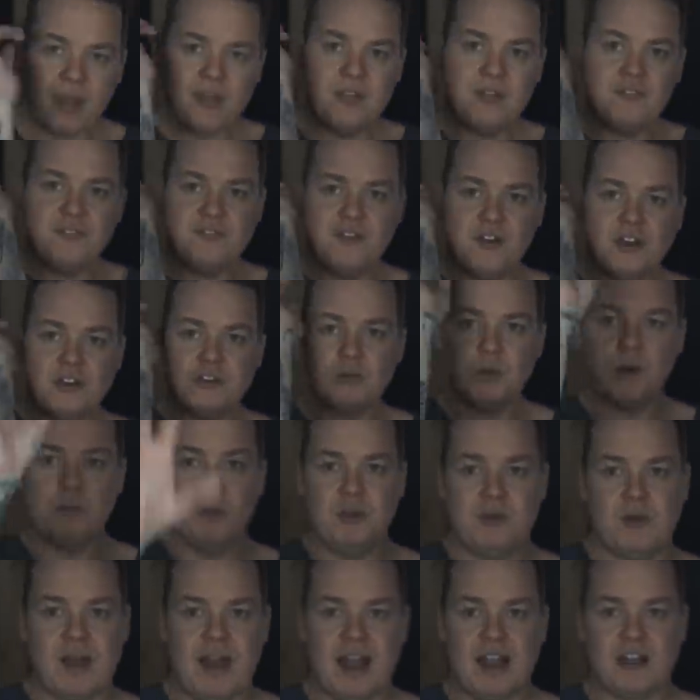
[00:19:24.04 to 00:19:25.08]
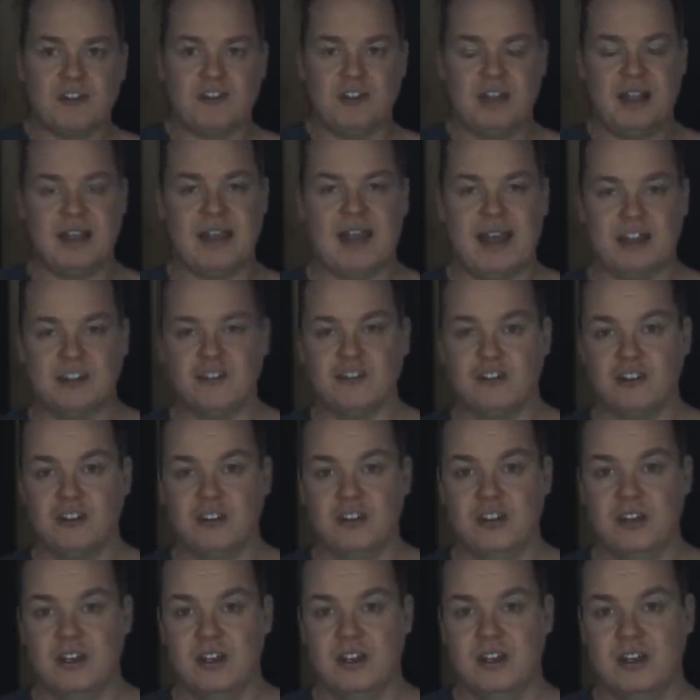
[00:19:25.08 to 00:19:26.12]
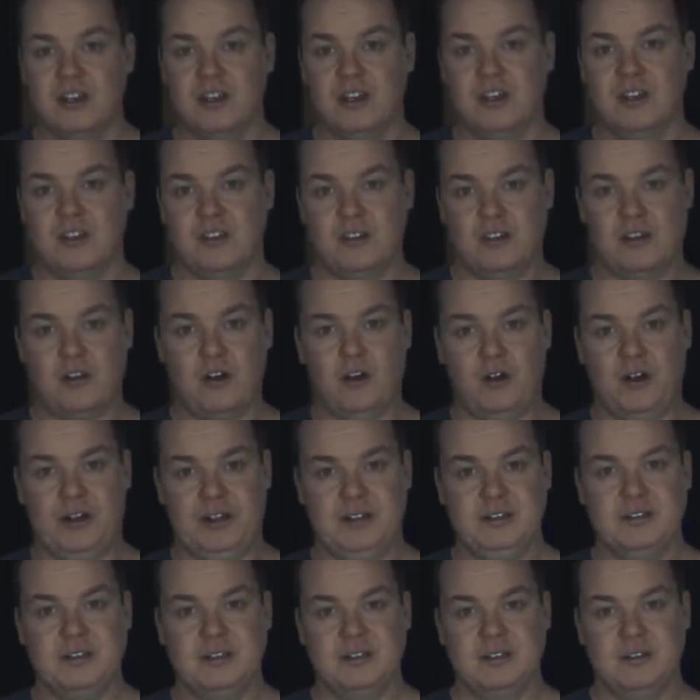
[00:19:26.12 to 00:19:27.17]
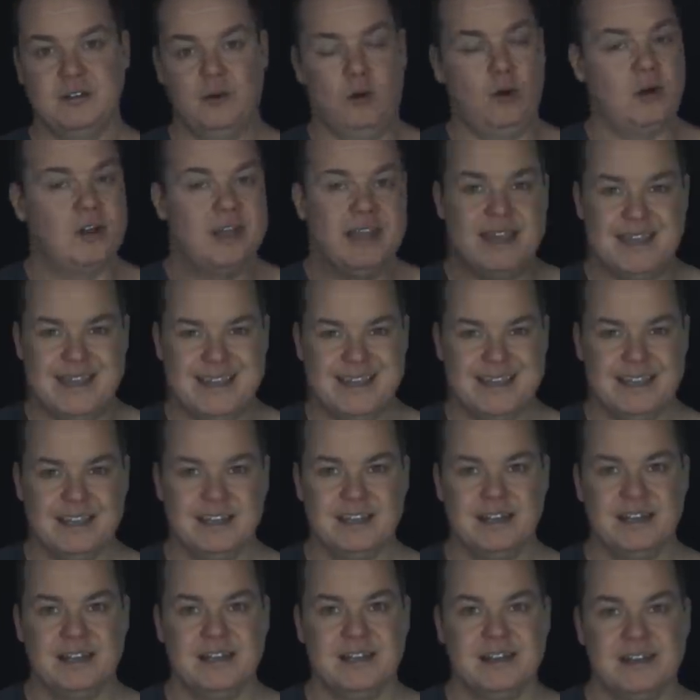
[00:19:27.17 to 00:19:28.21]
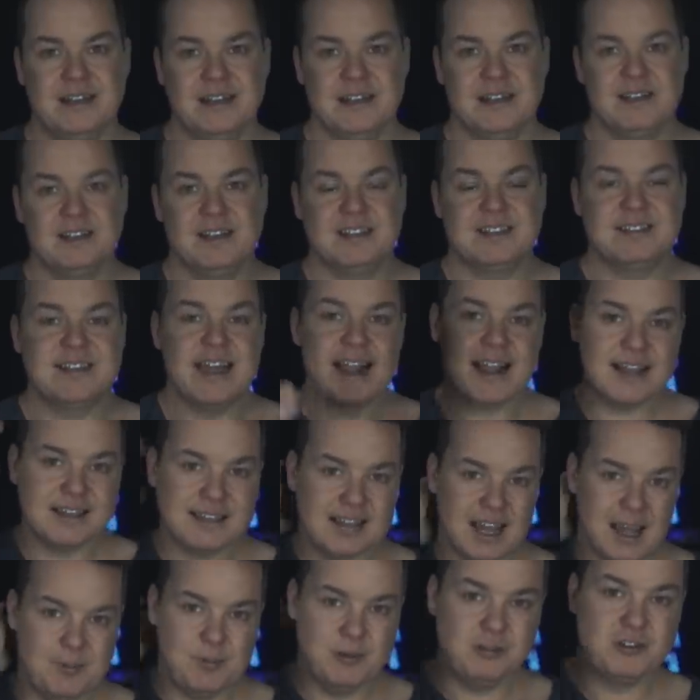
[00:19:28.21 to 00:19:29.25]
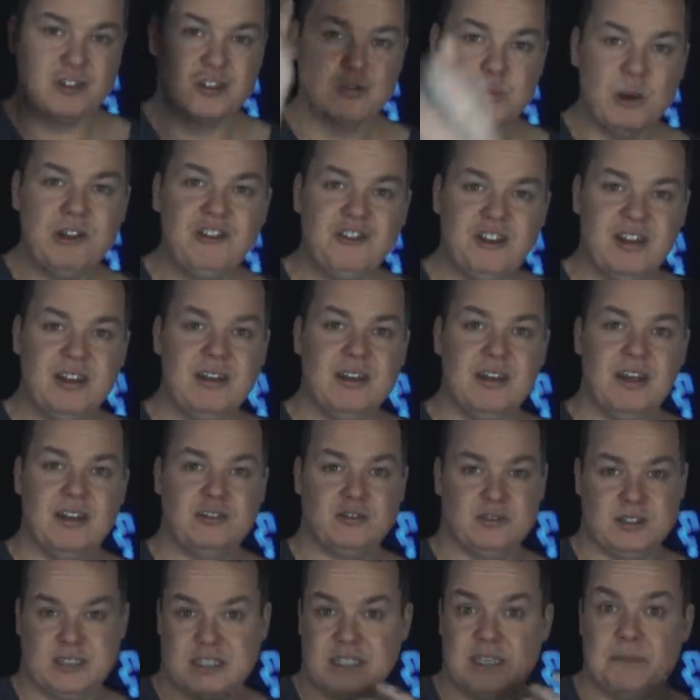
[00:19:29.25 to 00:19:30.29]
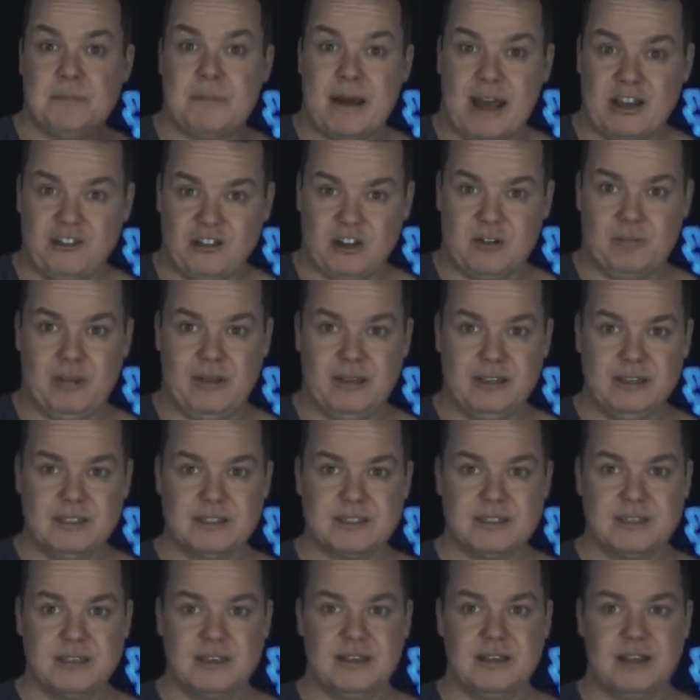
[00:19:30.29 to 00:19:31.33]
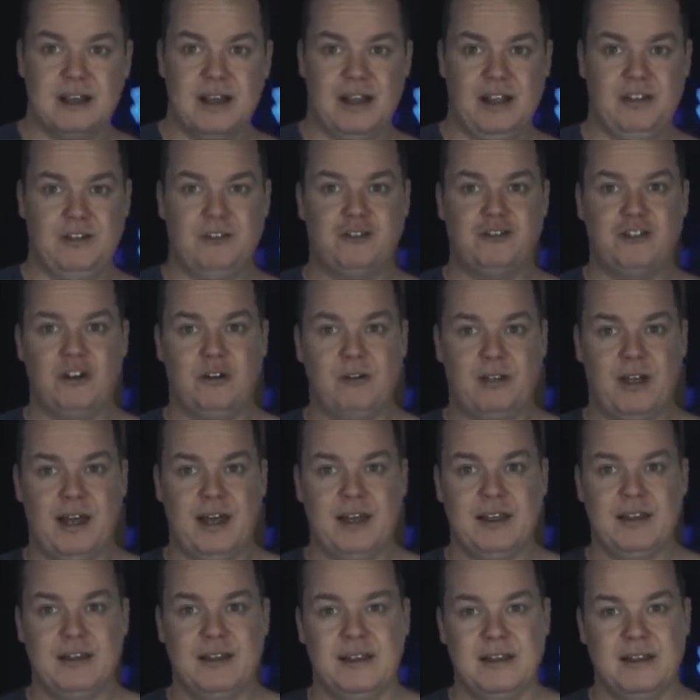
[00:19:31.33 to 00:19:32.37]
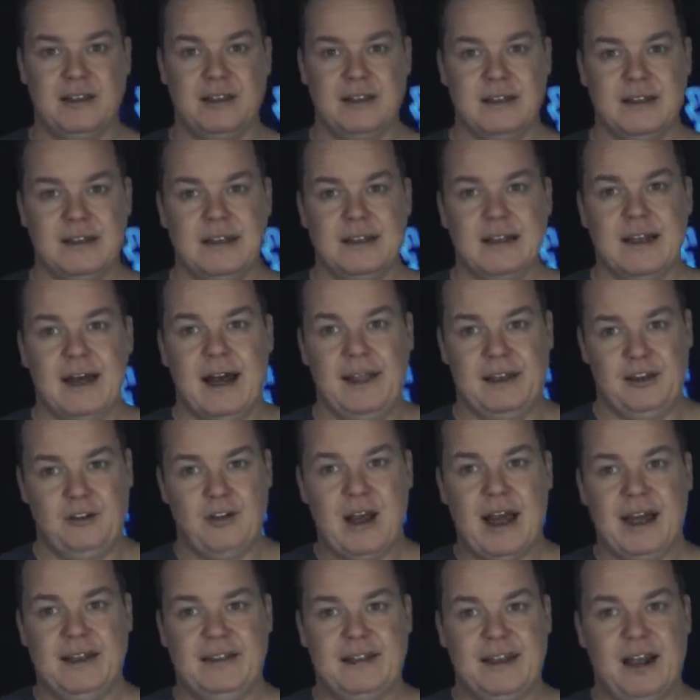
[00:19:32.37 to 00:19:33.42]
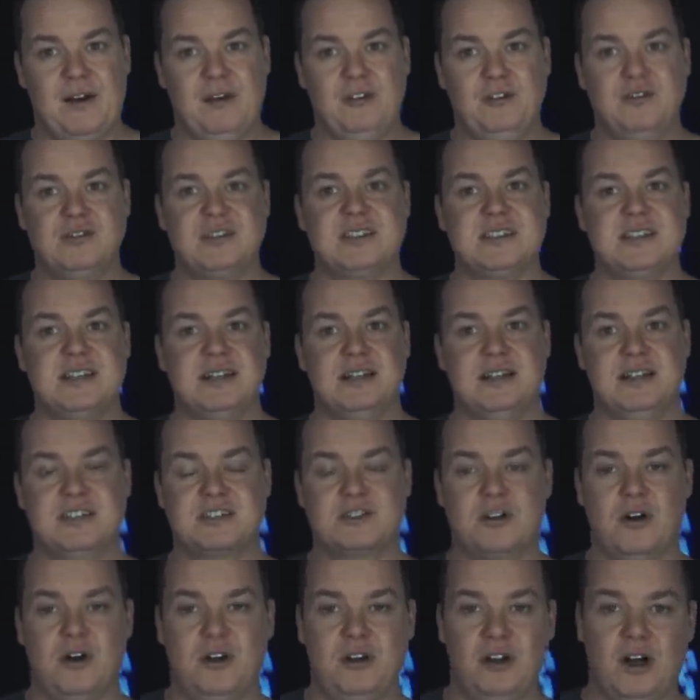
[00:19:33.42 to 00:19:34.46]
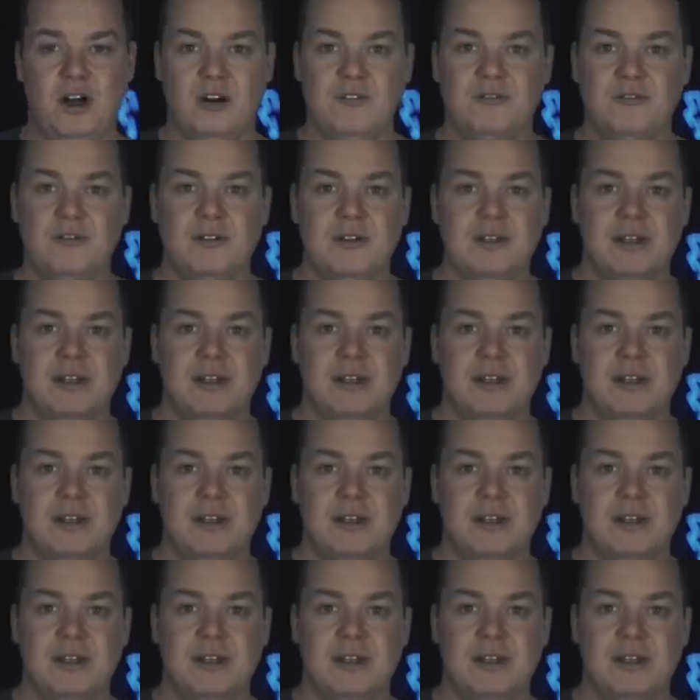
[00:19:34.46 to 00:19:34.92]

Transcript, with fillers: the first one where you actually catch the coin or key. The second time you switch it, so it's the magic piece, and you show that, and you hand it out and you steal this coin off.